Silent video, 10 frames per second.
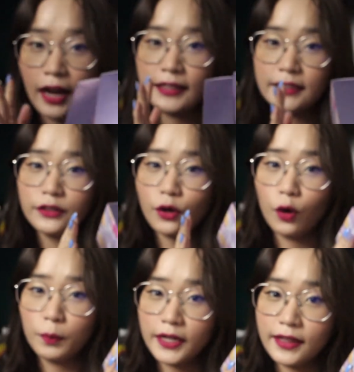I didn't
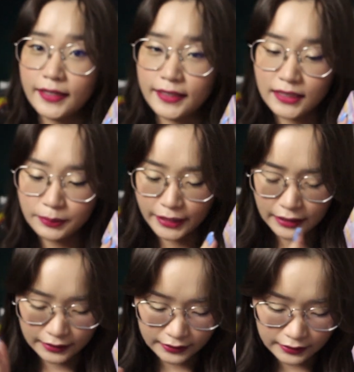open this
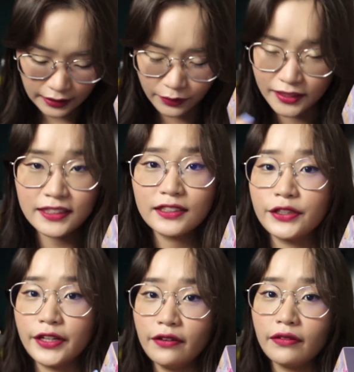because I want to
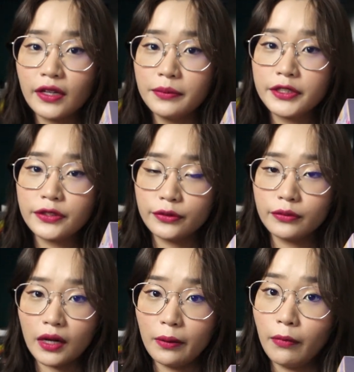give them to
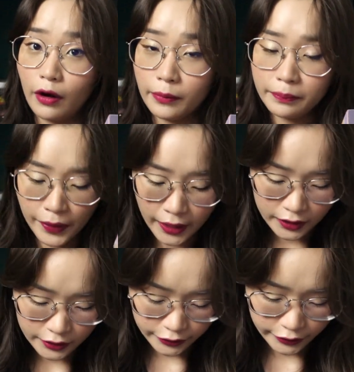my mom
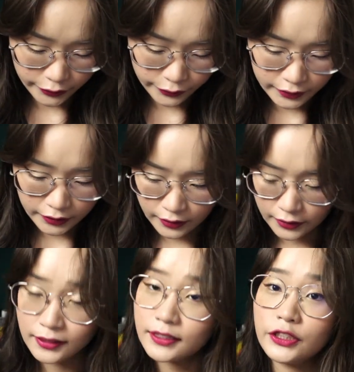to use
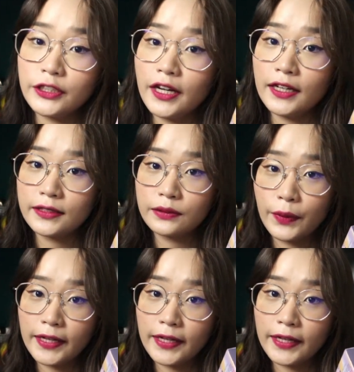because she has way